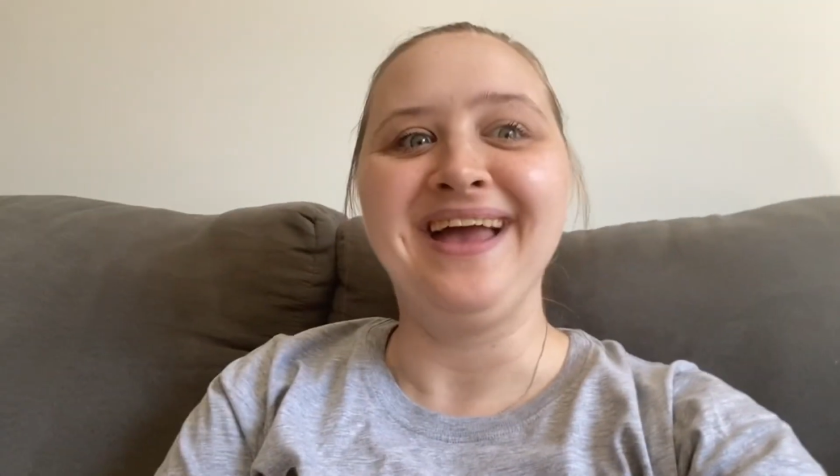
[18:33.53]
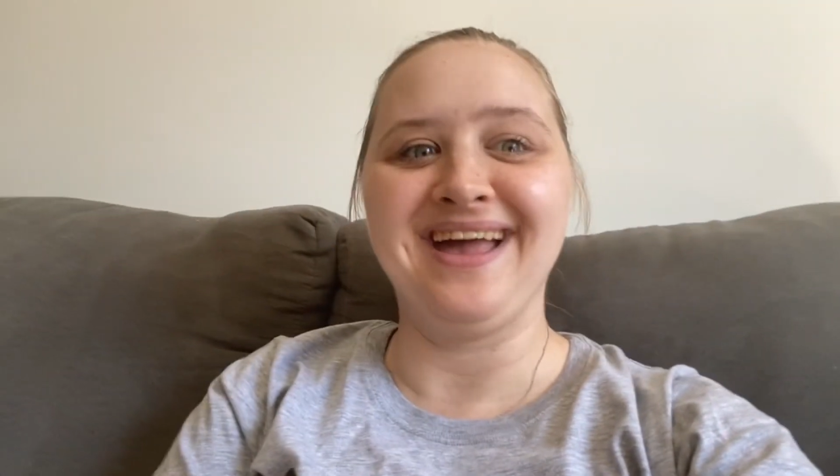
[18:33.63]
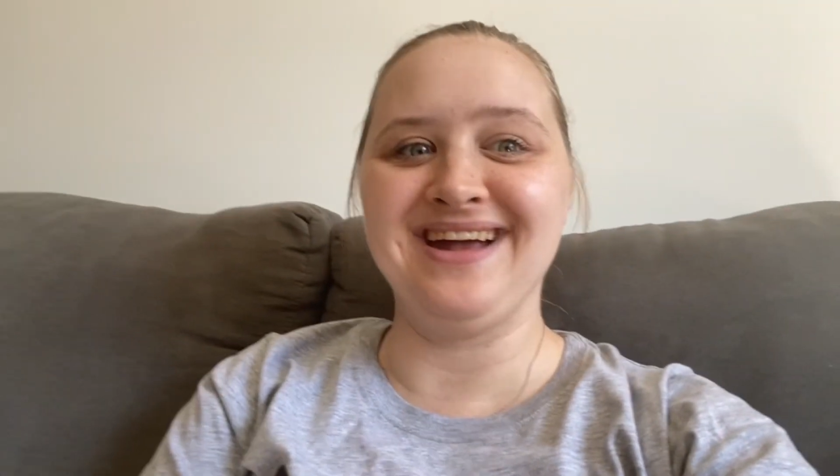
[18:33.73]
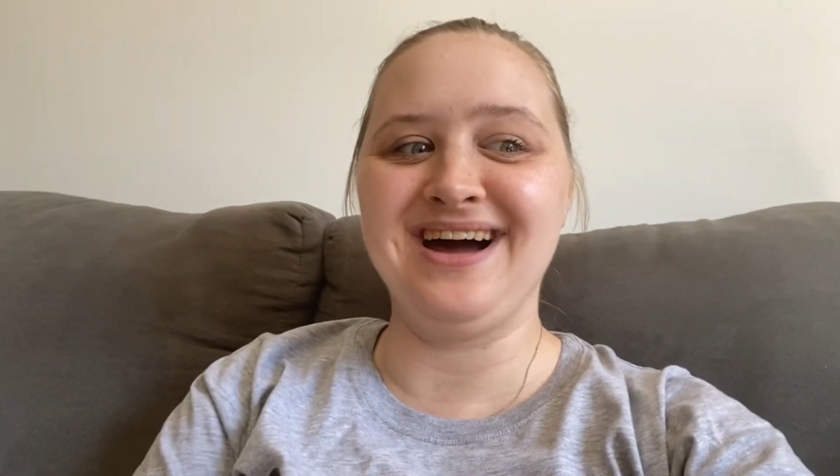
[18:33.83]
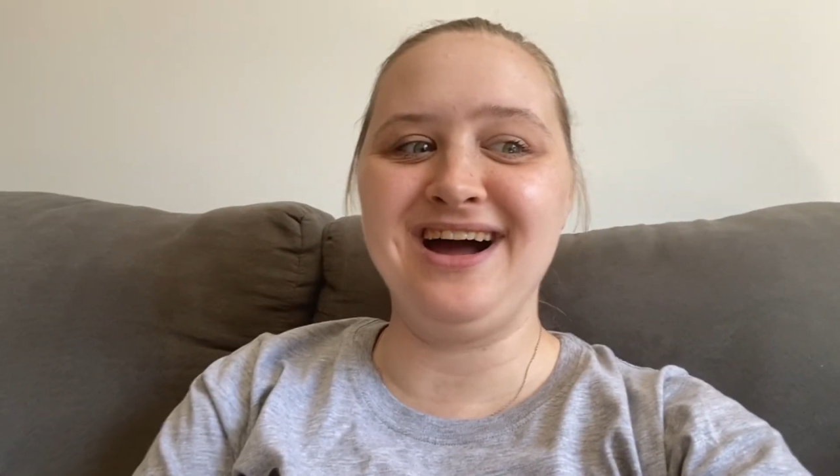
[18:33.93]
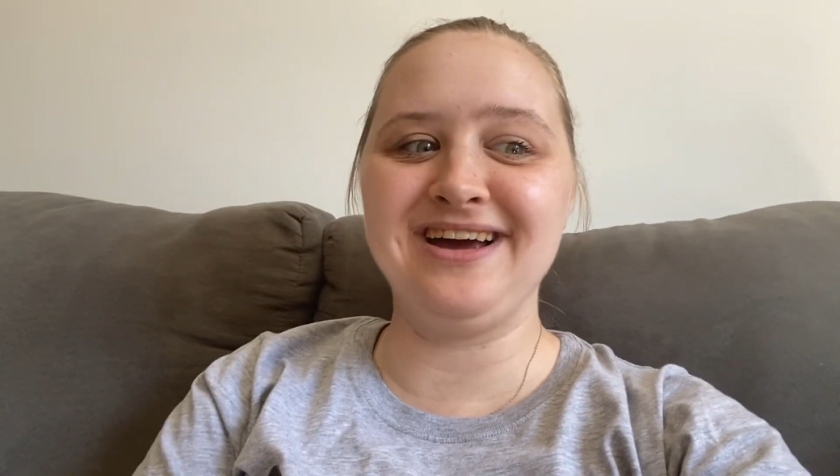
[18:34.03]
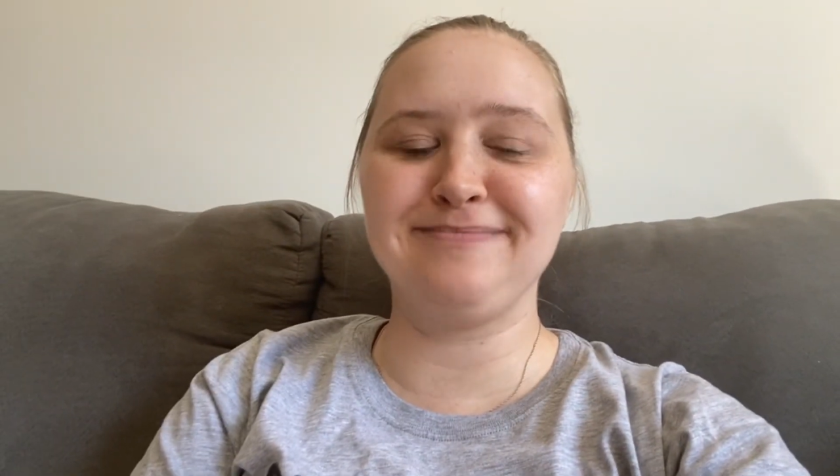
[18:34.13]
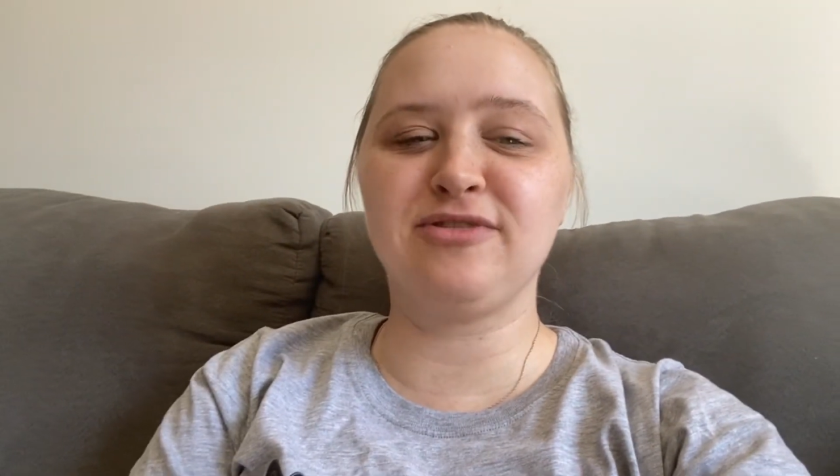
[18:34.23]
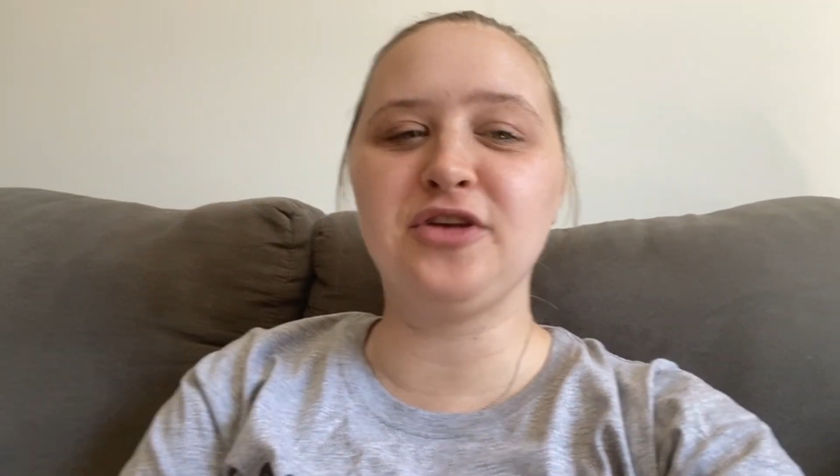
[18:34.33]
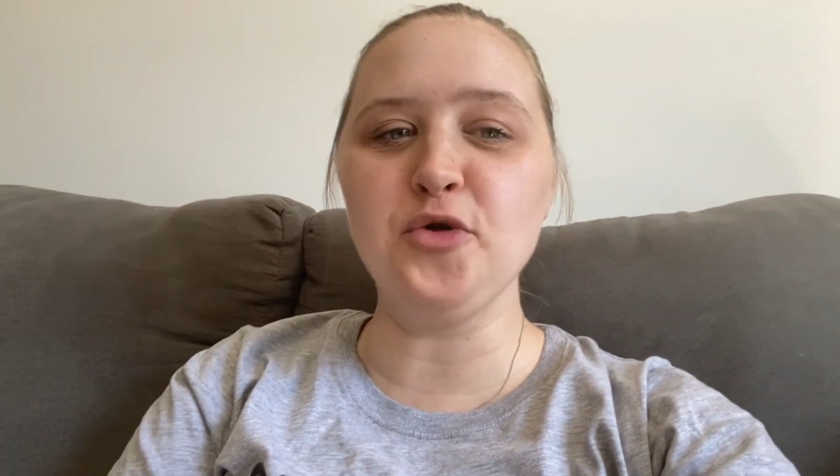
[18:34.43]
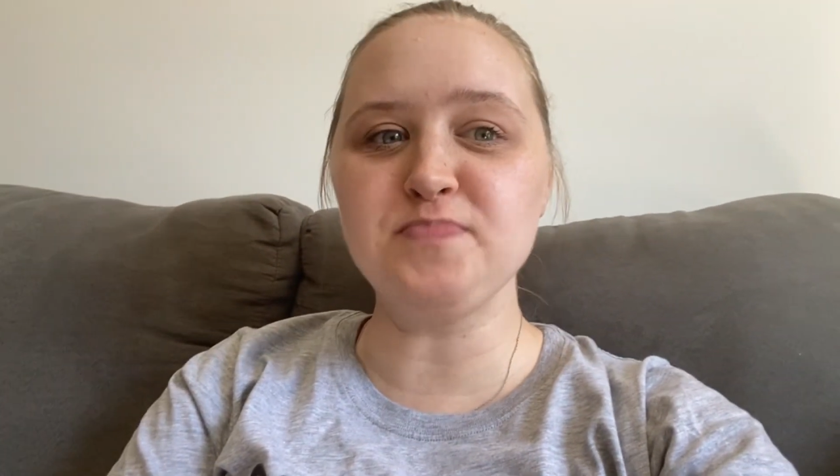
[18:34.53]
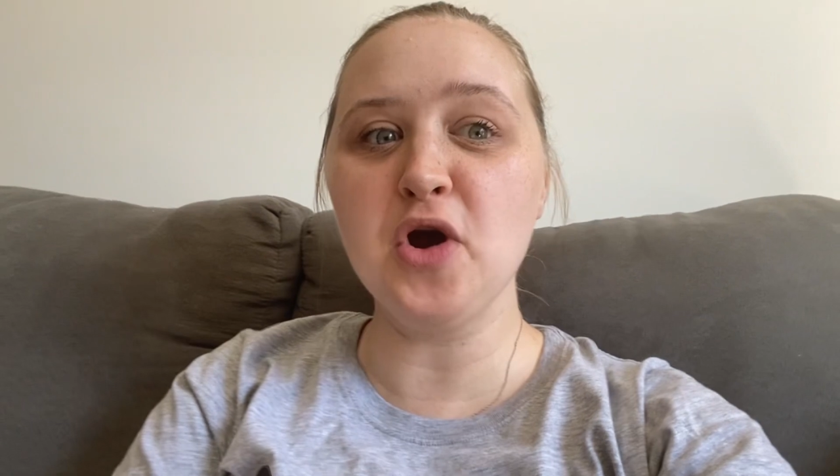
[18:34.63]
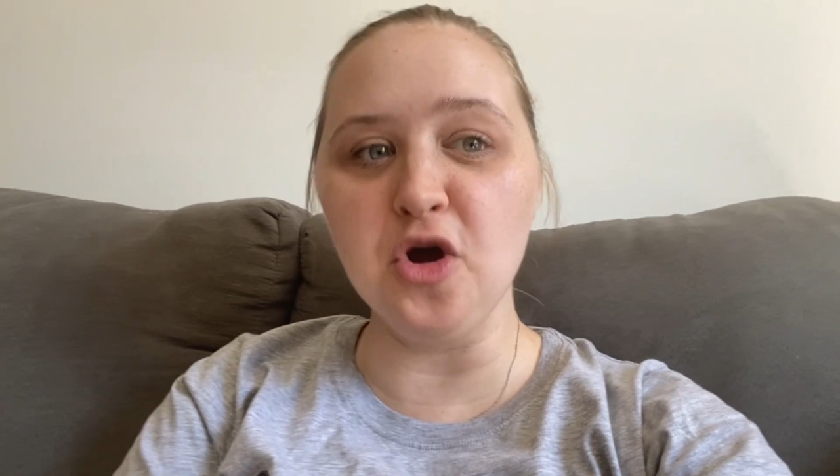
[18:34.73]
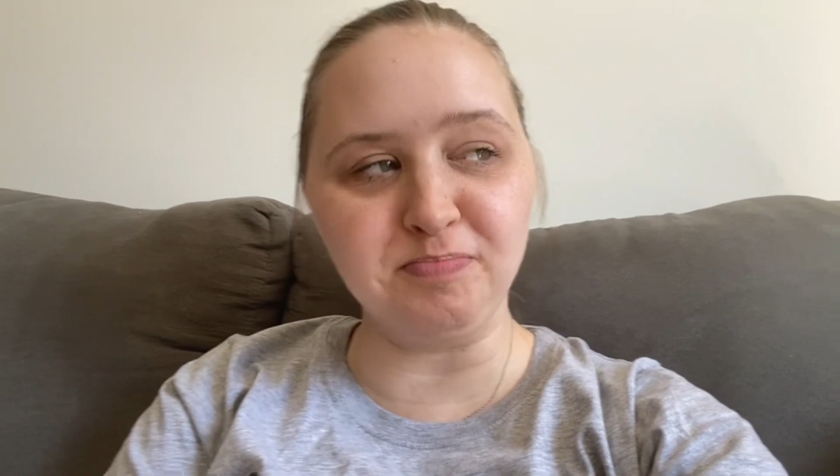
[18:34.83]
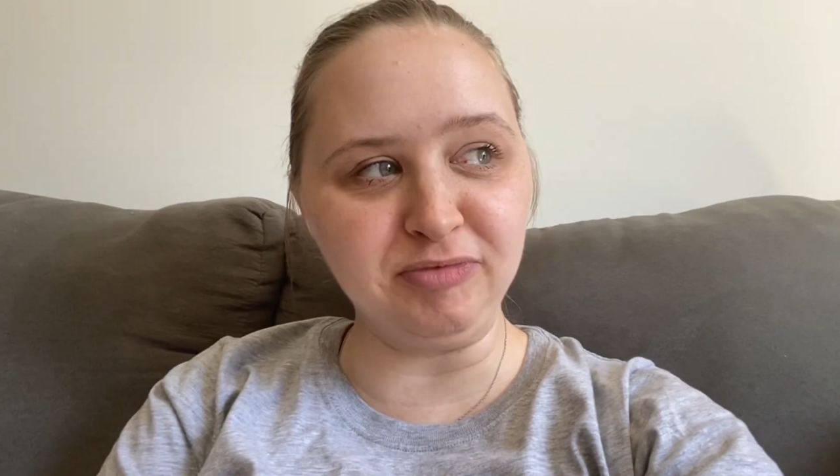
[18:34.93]
and I'm so
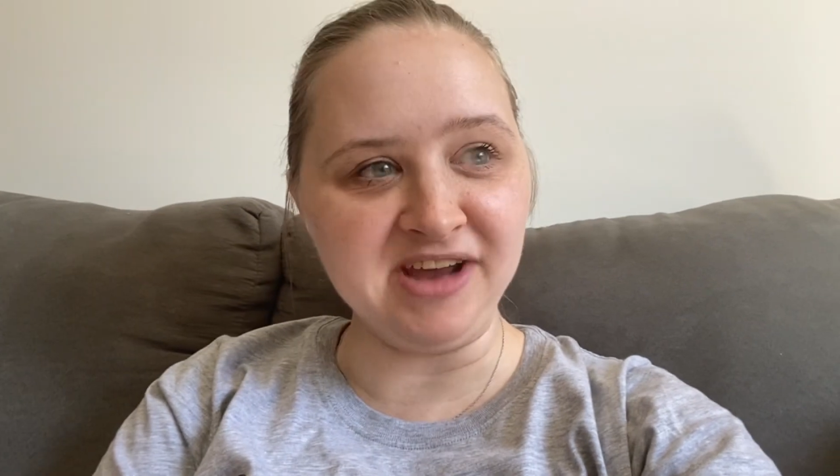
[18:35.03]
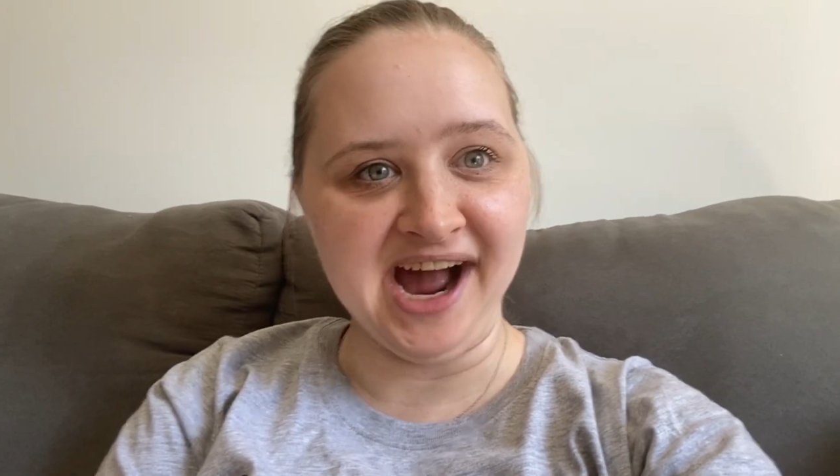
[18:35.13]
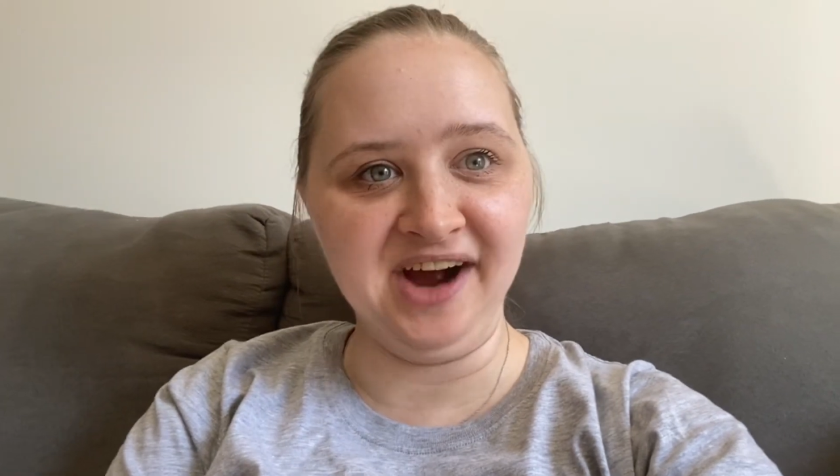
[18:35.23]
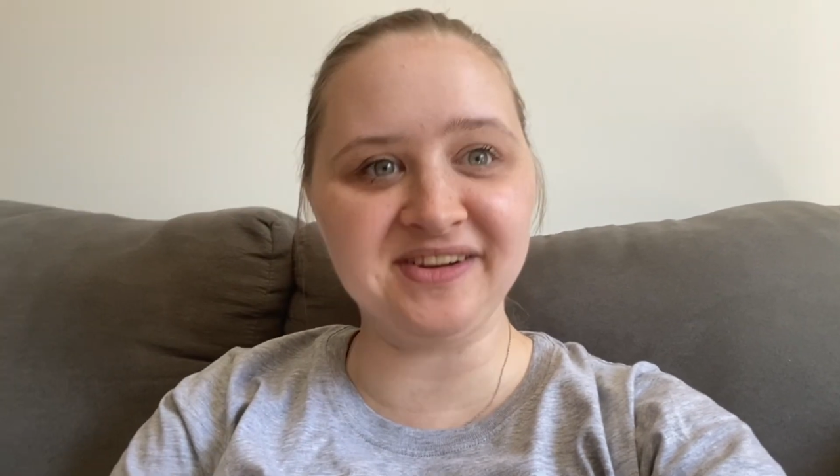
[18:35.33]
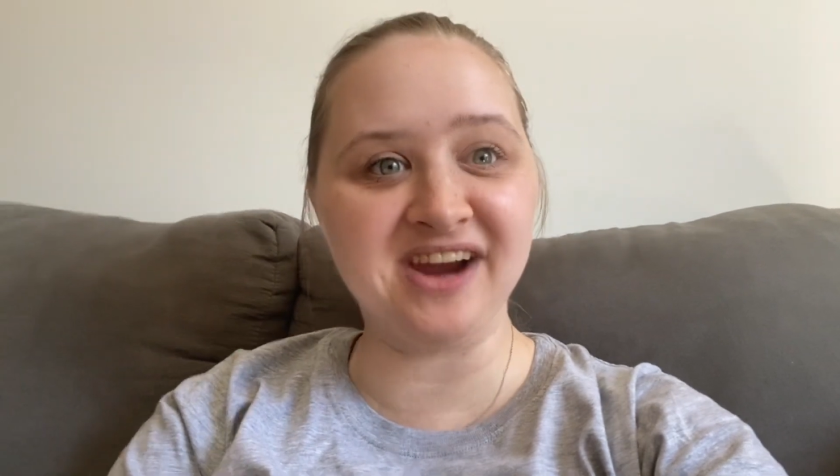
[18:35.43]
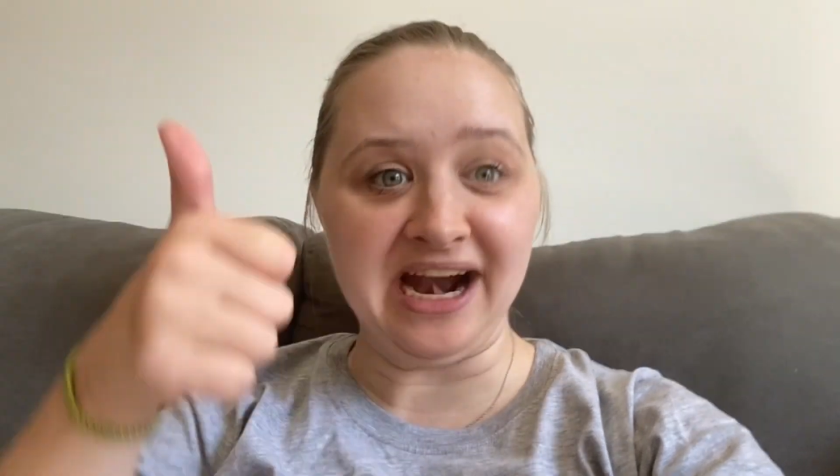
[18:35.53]
pooped out.